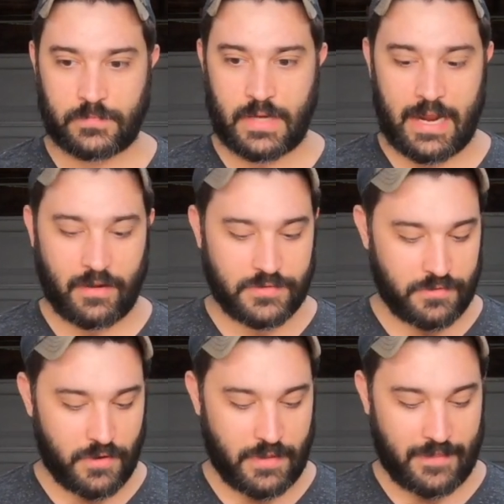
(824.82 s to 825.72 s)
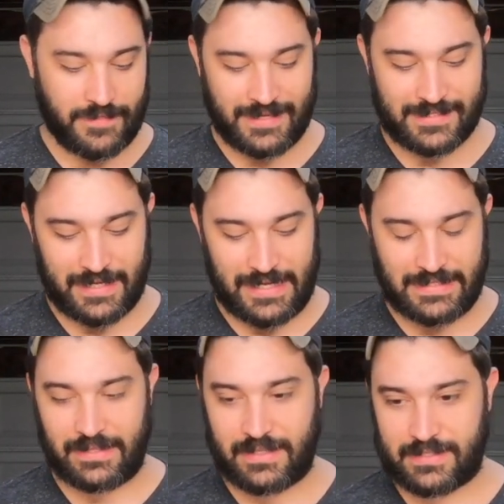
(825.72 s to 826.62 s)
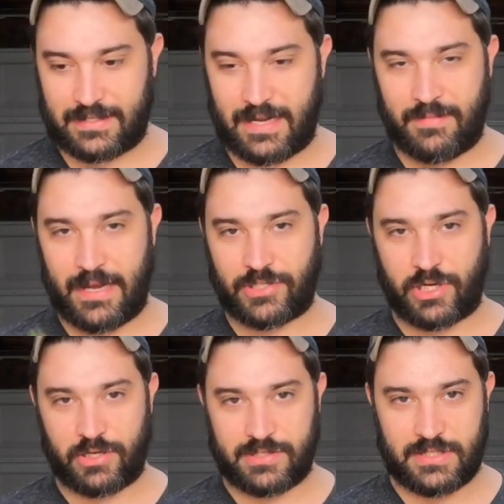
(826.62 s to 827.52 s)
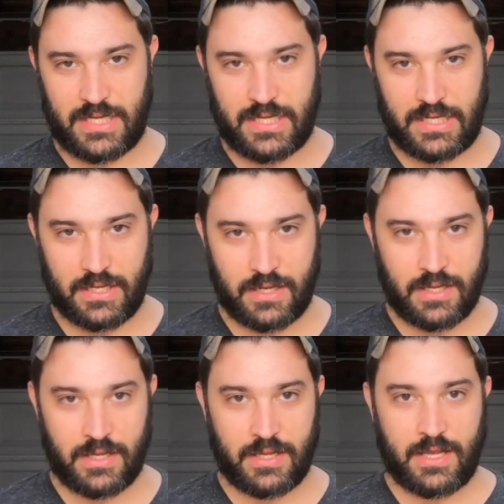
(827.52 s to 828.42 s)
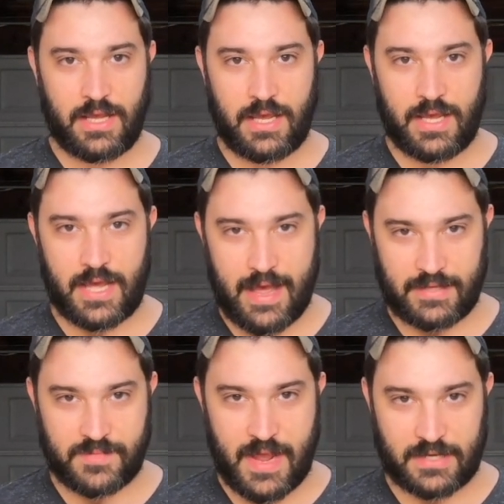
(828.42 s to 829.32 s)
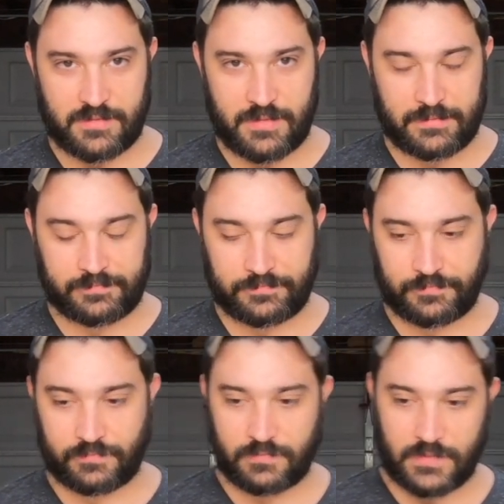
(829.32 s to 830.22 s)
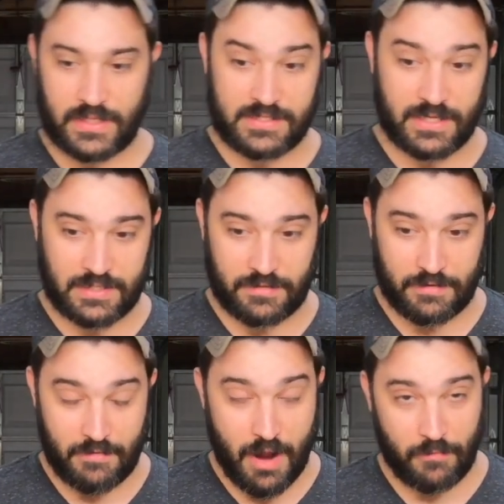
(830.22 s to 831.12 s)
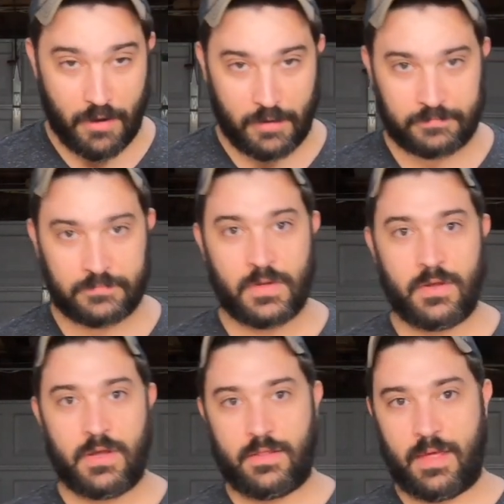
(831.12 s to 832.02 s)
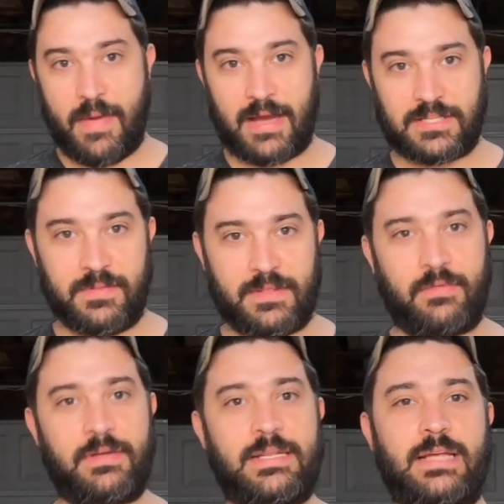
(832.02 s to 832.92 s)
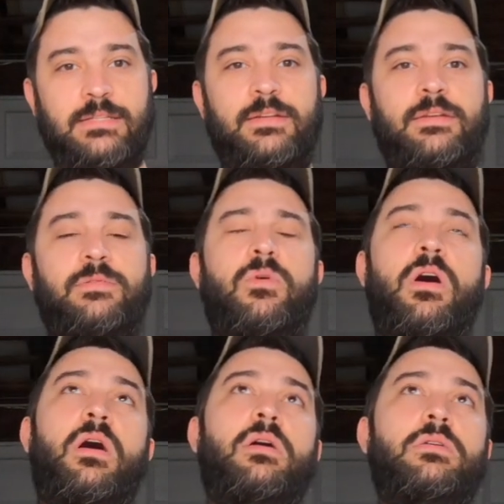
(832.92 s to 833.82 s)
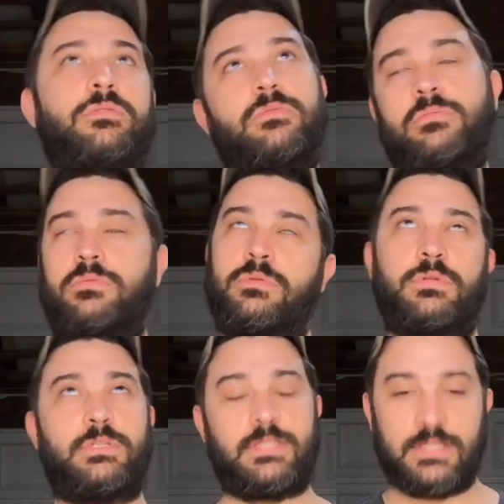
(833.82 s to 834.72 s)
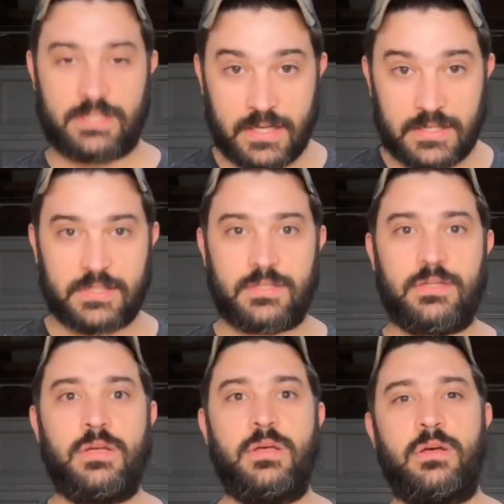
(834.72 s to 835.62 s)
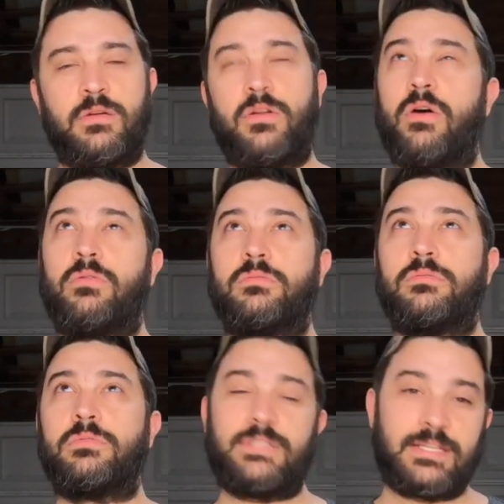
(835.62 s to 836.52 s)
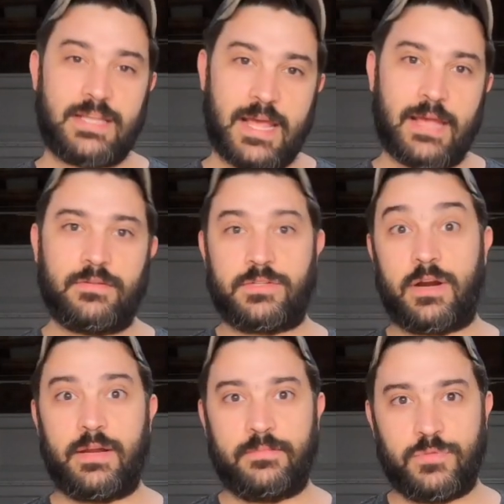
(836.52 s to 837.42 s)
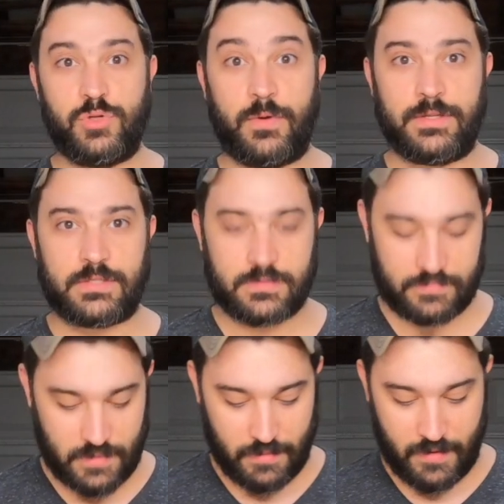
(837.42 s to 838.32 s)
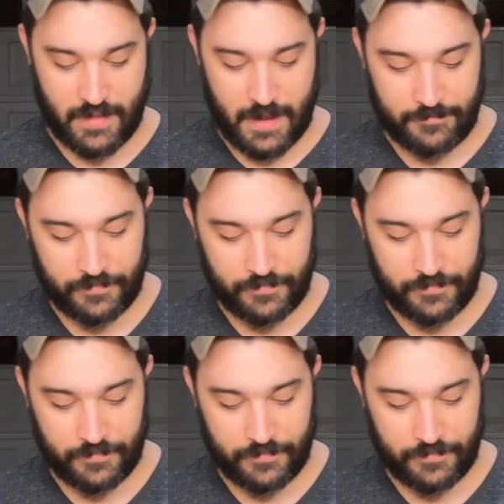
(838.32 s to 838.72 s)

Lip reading: I also know that this isn't the same HRC as Maximum. It's 63 Rockwell. The Maximum that we tested was 66? No, 68. Sorry, 2 points above that.